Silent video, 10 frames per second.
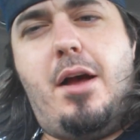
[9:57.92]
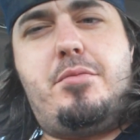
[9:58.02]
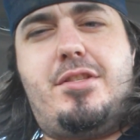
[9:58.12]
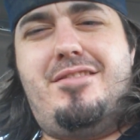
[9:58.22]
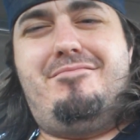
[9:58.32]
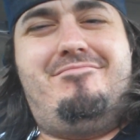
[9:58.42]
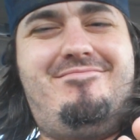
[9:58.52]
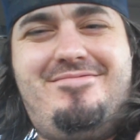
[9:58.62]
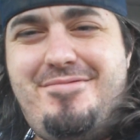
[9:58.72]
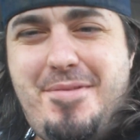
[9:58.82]
I'm,
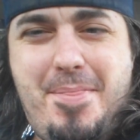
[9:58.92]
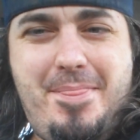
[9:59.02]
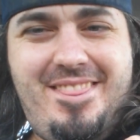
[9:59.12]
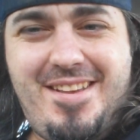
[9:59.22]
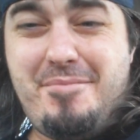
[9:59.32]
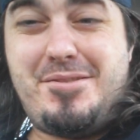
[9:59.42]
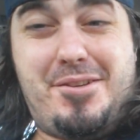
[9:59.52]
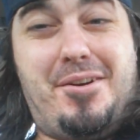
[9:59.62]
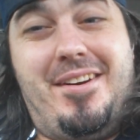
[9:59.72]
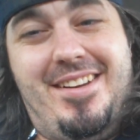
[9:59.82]
I'm
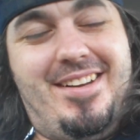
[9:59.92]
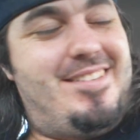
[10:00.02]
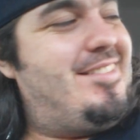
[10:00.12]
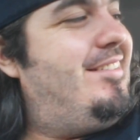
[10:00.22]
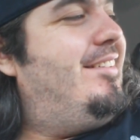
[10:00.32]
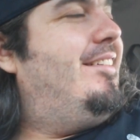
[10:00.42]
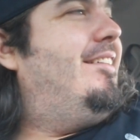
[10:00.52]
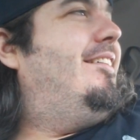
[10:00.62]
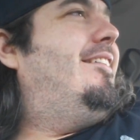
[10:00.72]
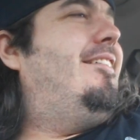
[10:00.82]
sorry, guys.
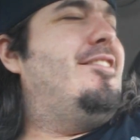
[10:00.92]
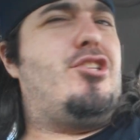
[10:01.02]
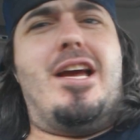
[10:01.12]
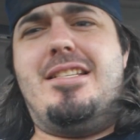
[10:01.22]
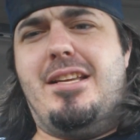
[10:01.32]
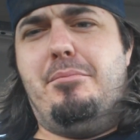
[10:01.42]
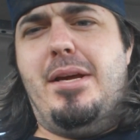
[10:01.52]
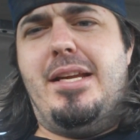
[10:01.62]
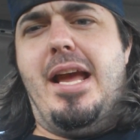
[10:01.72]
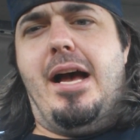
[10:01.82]
Jason,
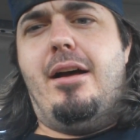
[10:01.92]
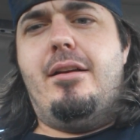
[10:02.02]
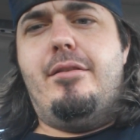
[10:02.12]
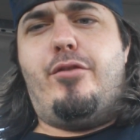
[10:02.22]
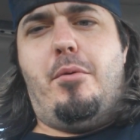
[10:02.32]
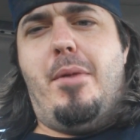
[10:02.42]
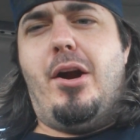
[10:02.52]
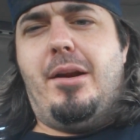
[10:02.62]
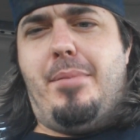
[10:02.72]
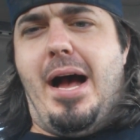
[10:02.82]
but yeah, from
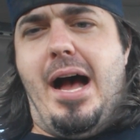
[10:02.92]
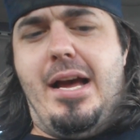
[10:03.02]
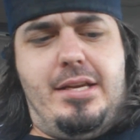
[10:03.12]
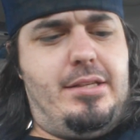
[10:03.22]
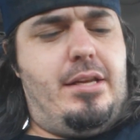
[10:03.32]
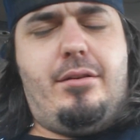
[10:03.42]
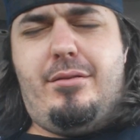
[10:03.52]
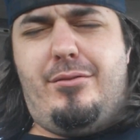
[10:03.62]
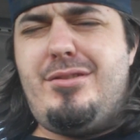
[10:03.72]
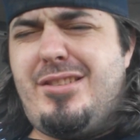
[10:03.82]
American Pie. Is,
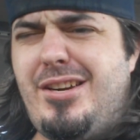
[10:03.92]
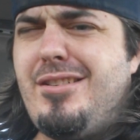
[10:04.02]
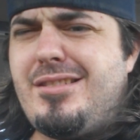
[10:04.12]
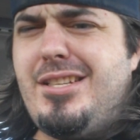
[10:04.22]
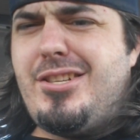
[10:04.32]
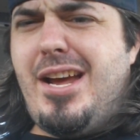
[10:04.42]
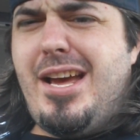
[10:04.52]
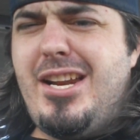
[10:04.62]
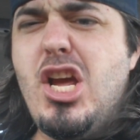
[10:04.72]
seriously, Chad?